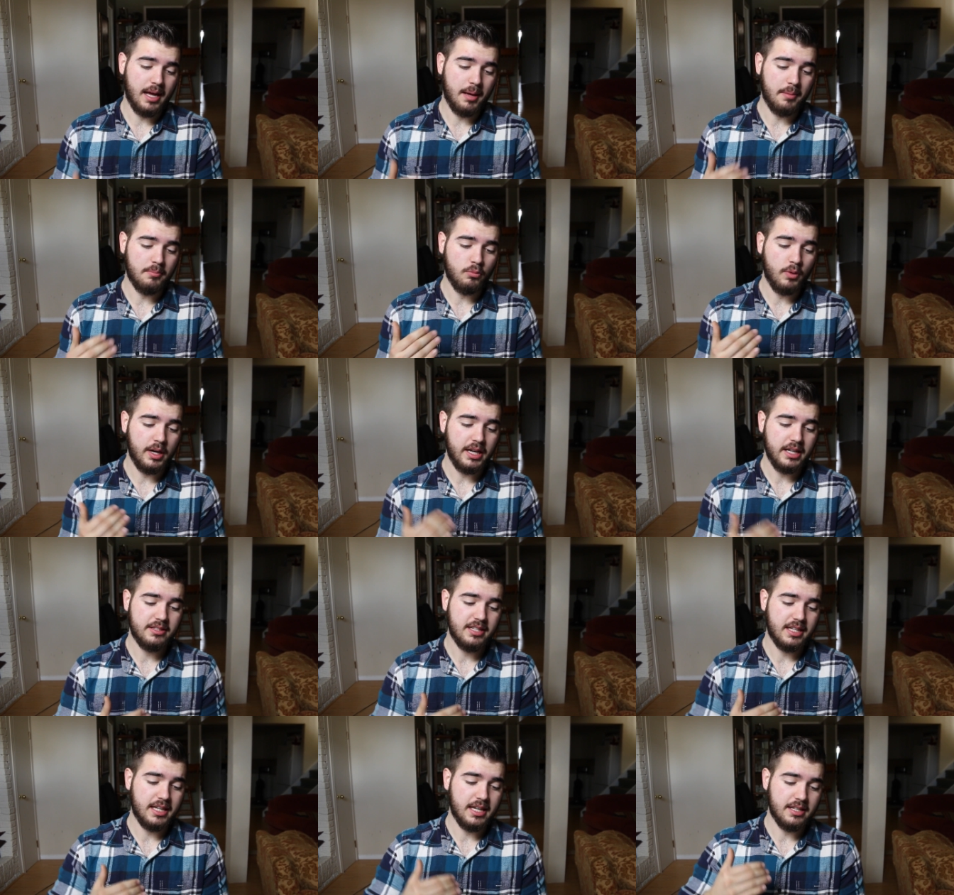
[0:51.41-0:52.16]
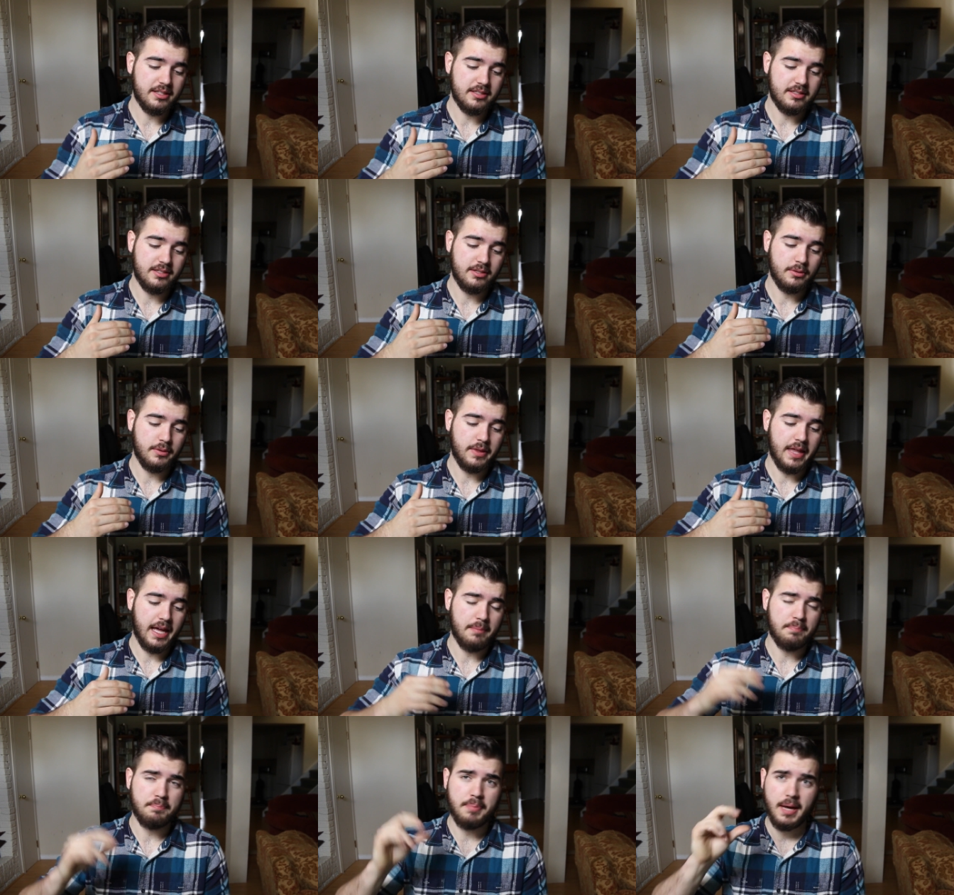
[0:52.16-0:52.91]
I'm waiting to get to
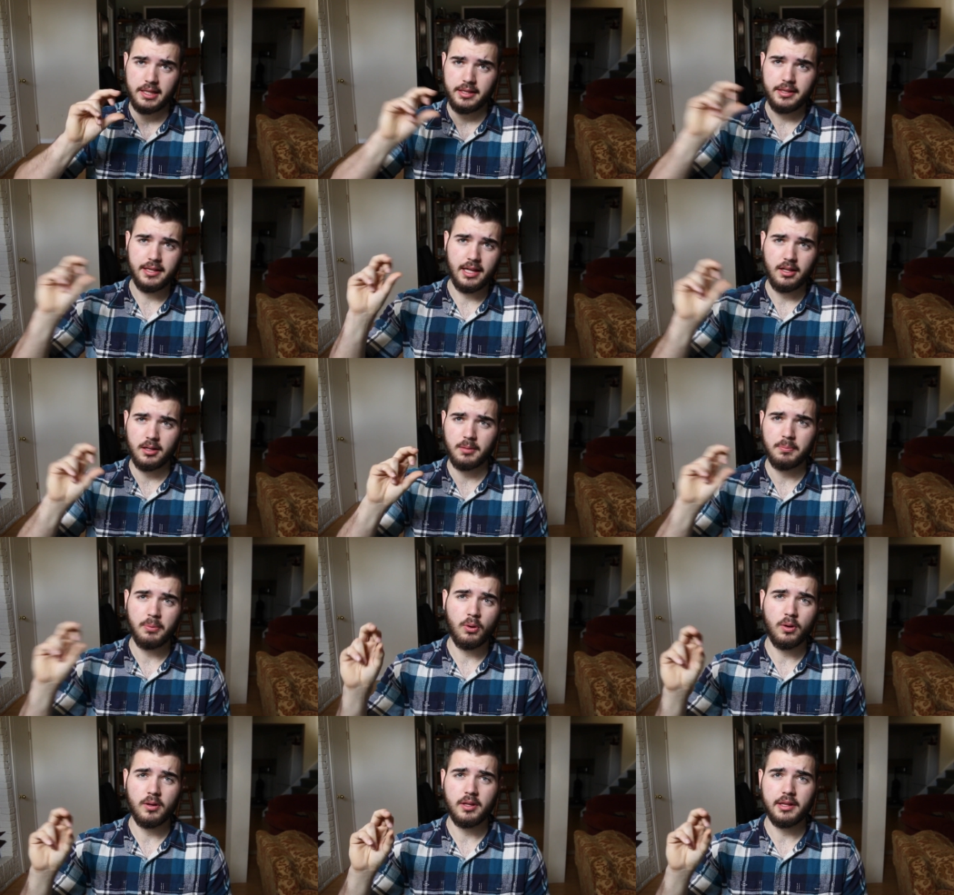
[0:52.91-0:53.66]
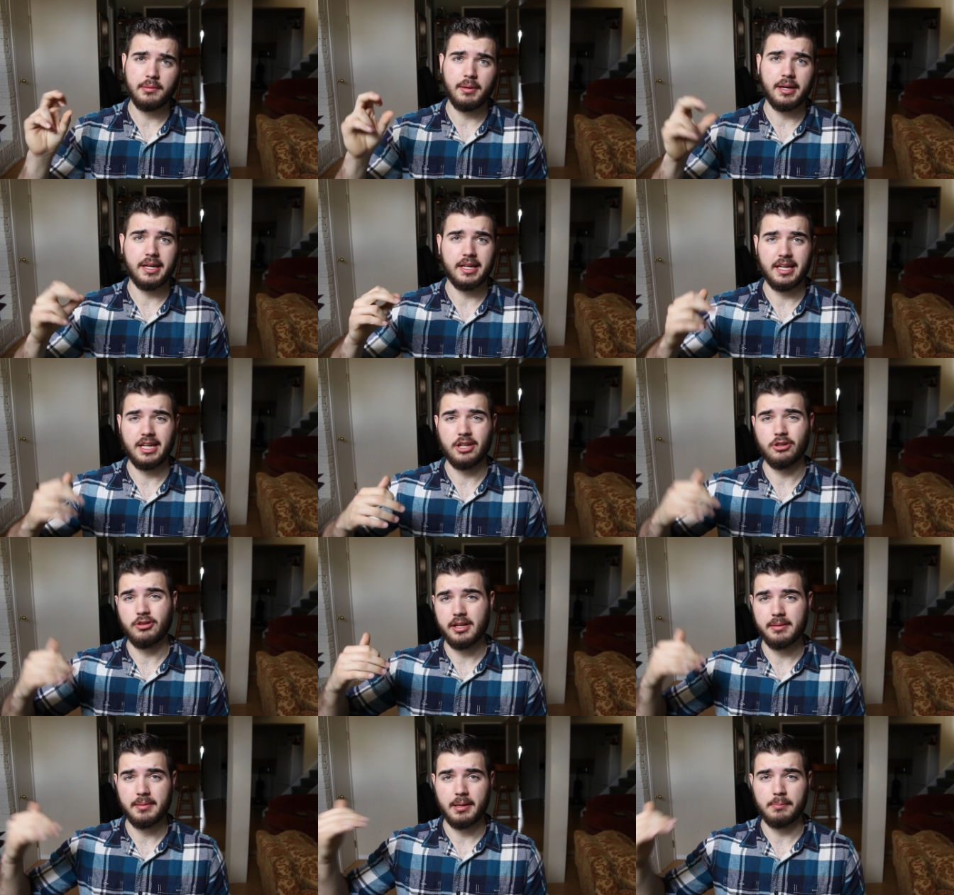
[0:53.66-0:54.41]
that bestseller point so I can
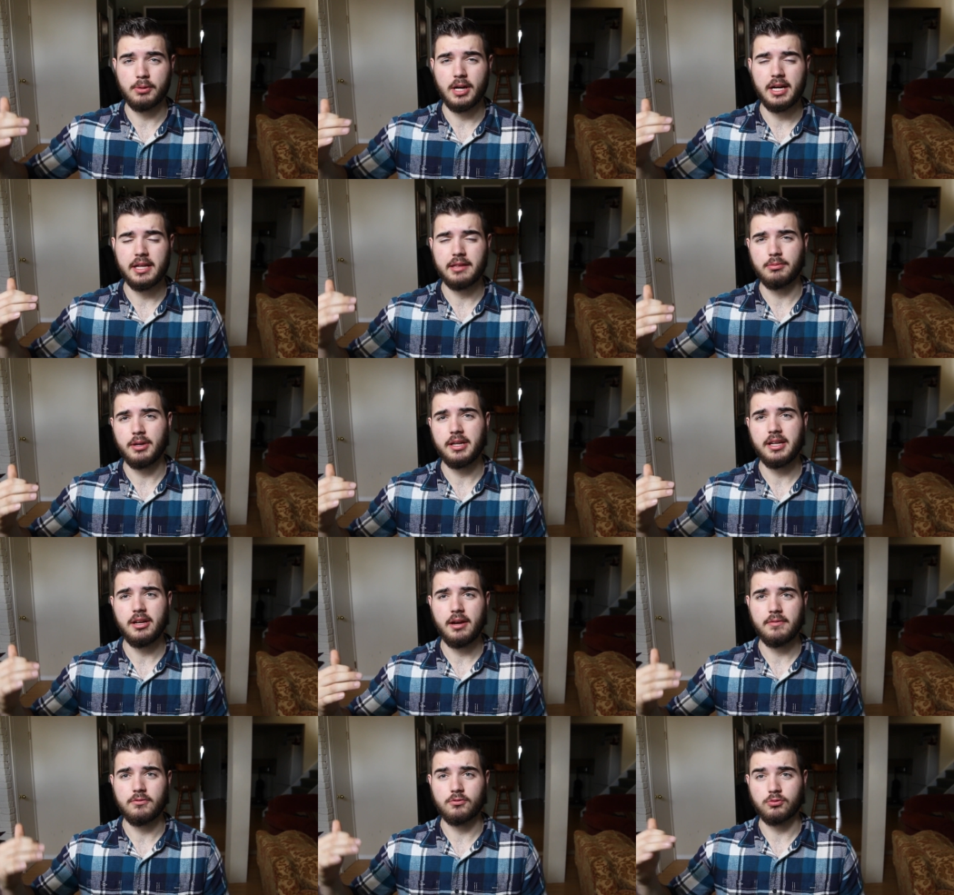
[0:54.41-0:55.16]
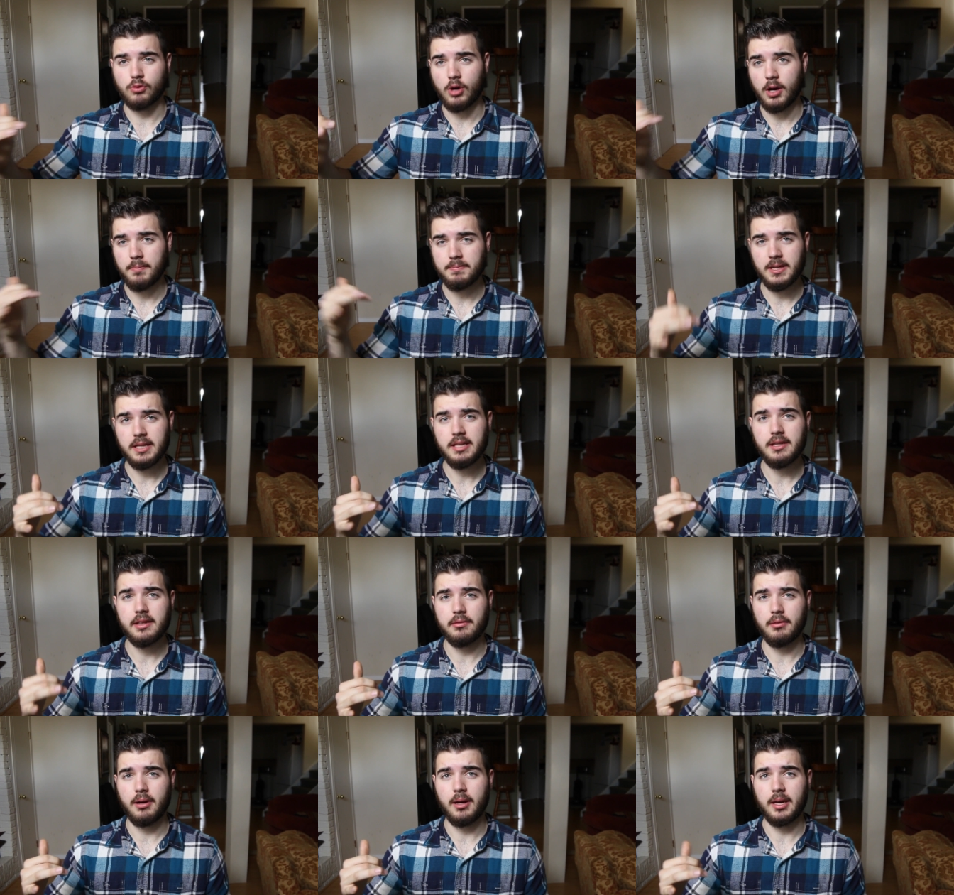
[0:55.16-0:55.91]
increase my price. Right now I've dropped
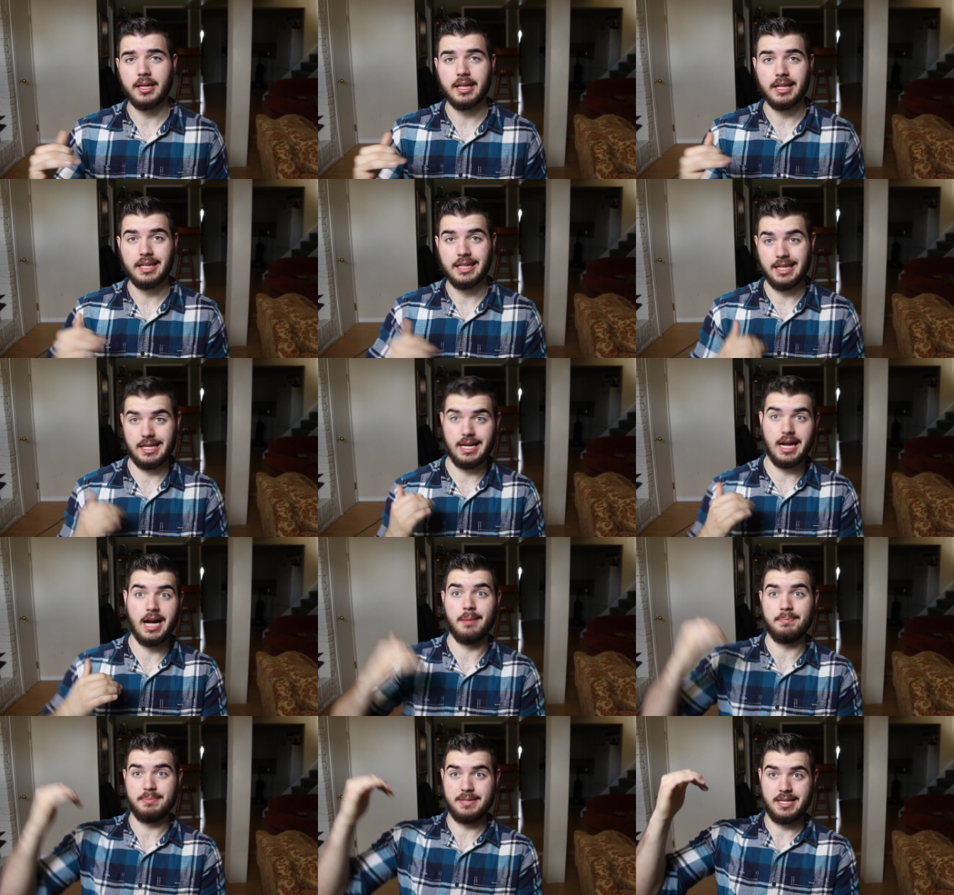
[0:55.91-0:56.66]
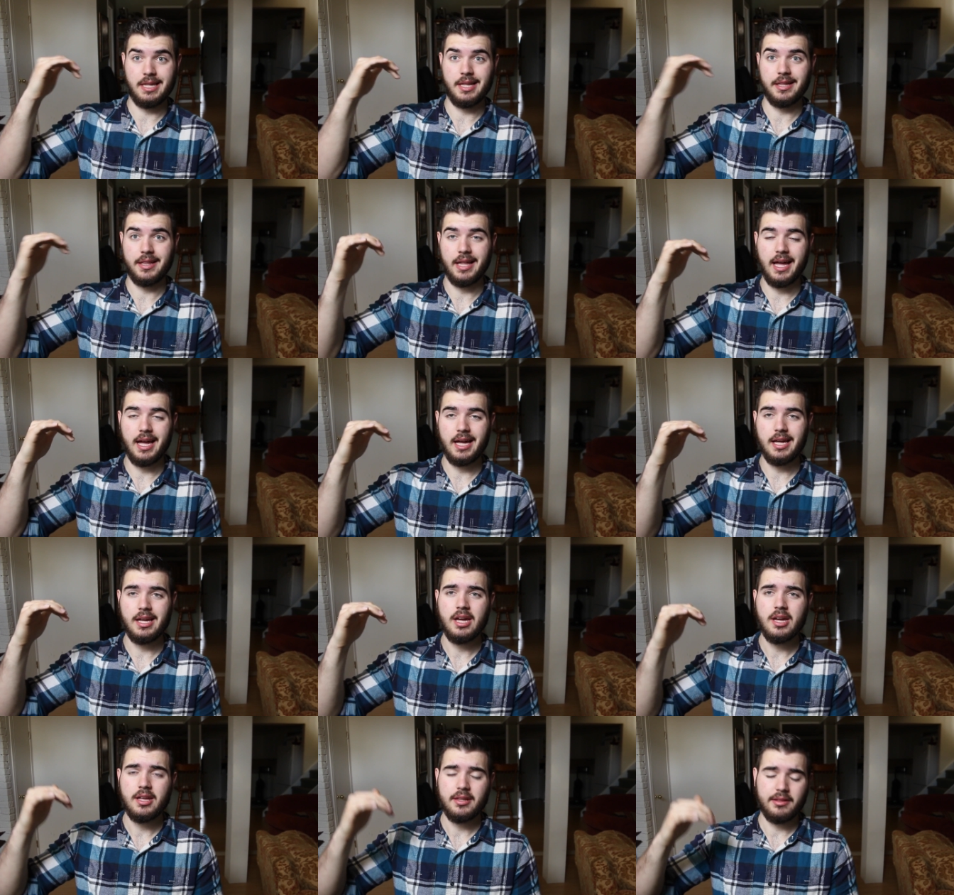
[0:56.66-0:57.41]
it so I can get up to this
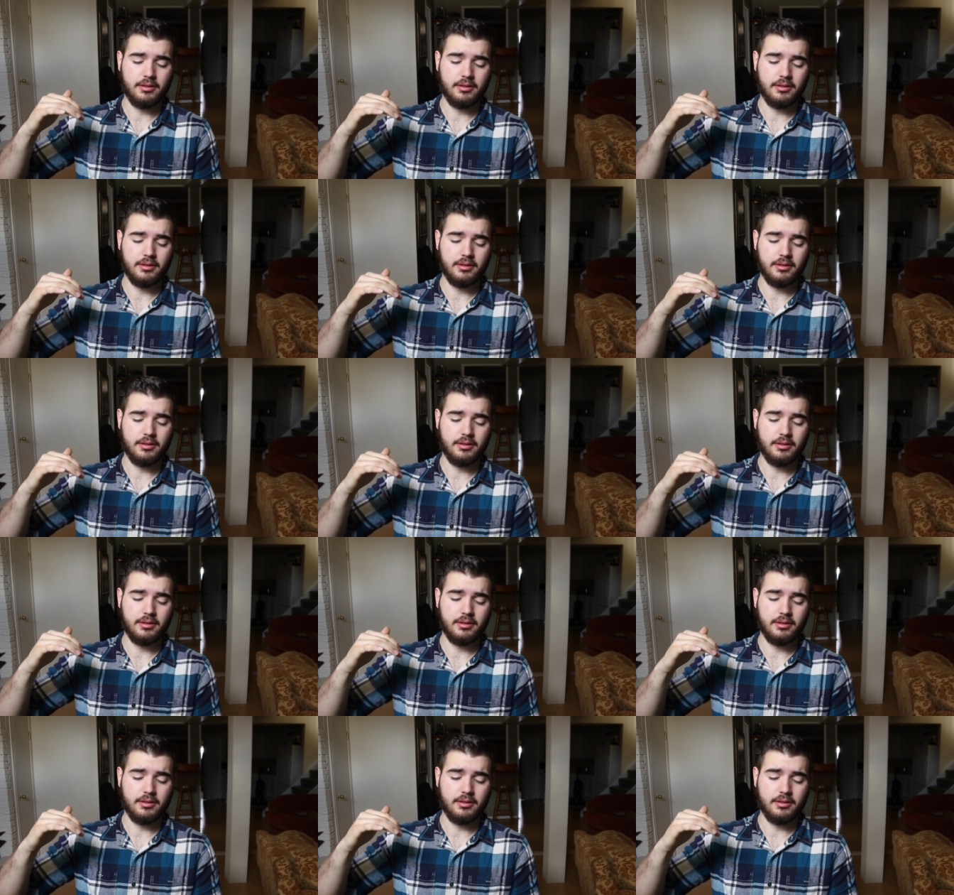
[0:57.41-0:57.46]
high.